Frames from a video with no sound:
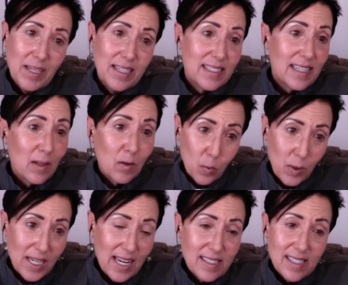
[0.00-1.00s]
It could take
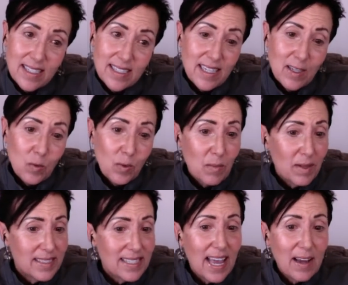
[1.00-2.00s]
3 days, it could take 3 months.